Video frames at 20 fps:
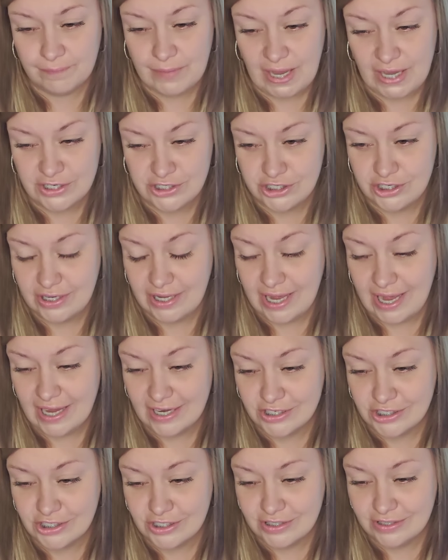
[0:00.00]
passionate
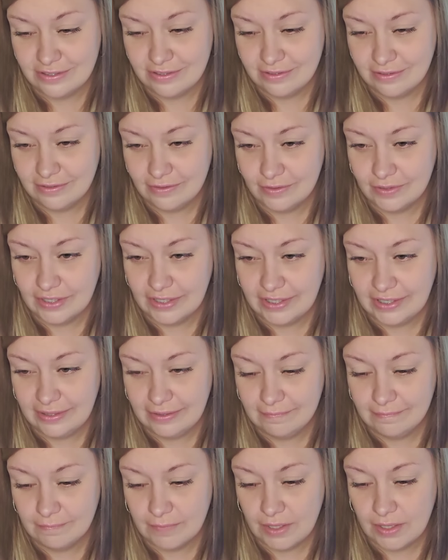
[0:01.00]
action,
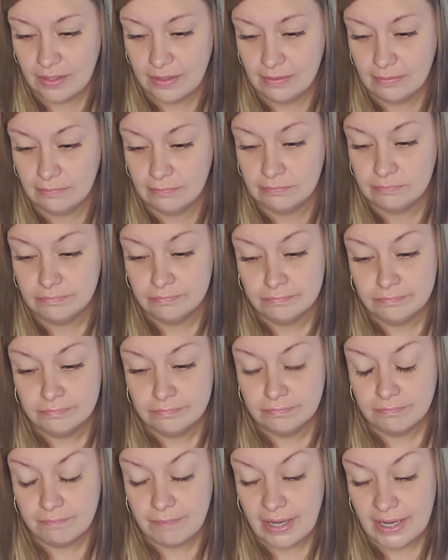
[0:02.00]
okay? Um,
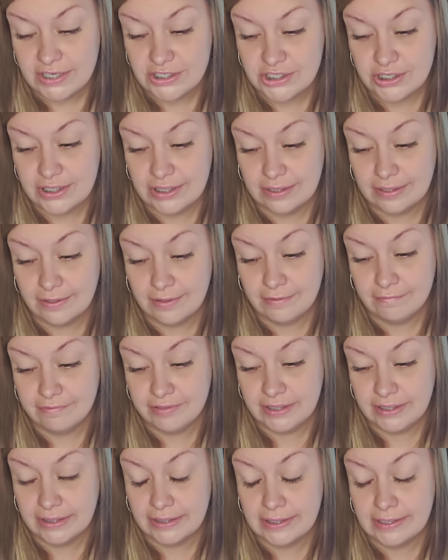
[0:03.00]
passionate,
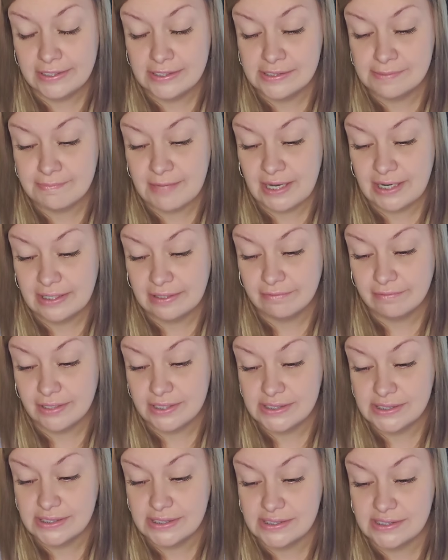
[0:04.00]
confident, charismatic,
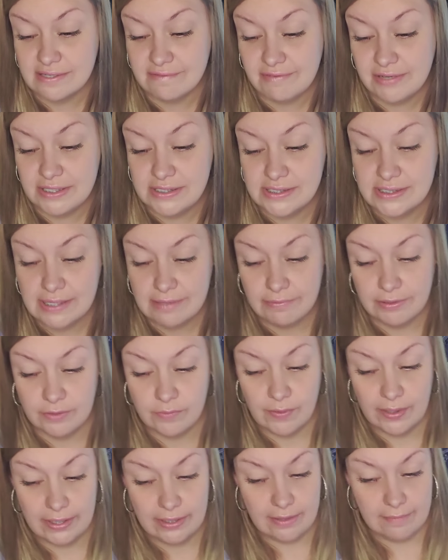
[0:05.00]
restless, events that
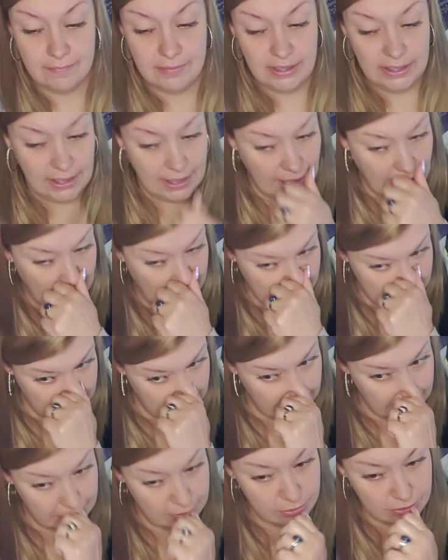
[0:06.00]
require immediate
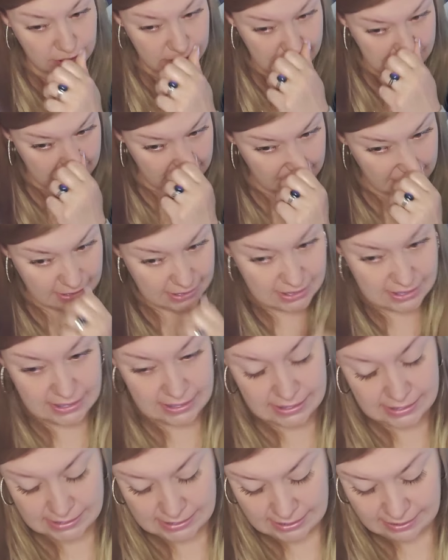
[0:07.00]
action. Trust your
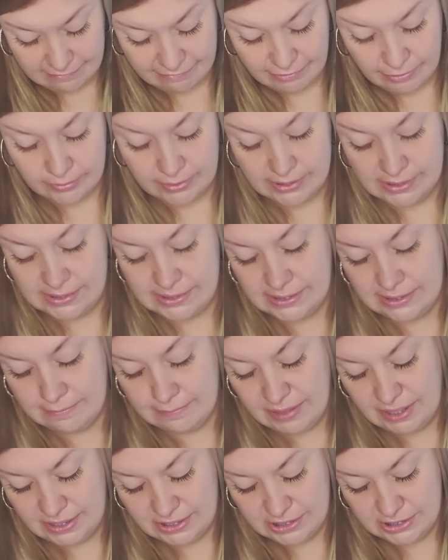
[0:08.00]
instincts, stay focused in a
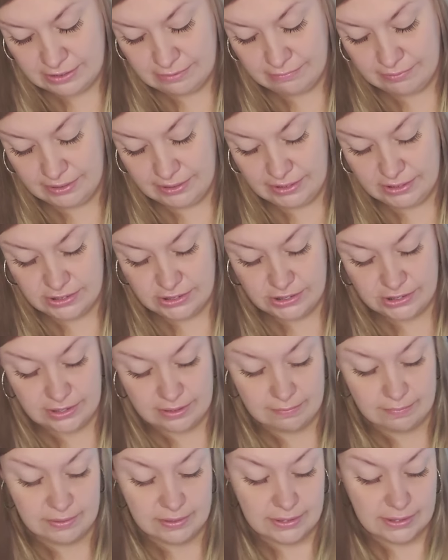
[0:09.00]
passionate
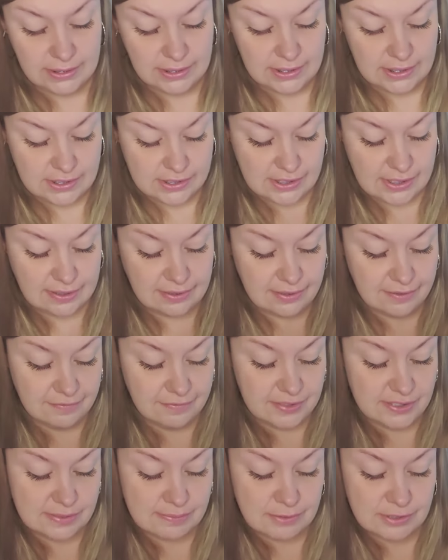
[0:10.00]
relationship. So I don't know
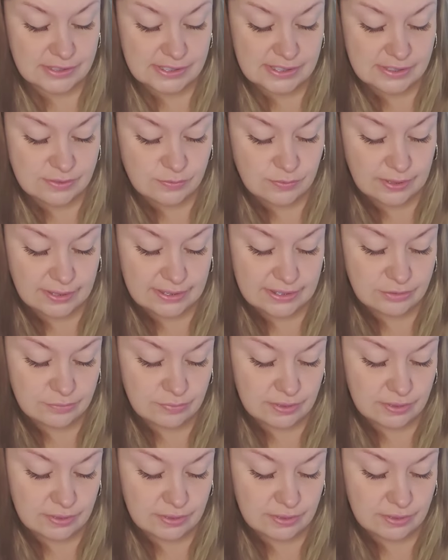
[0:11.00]
if this person's wanting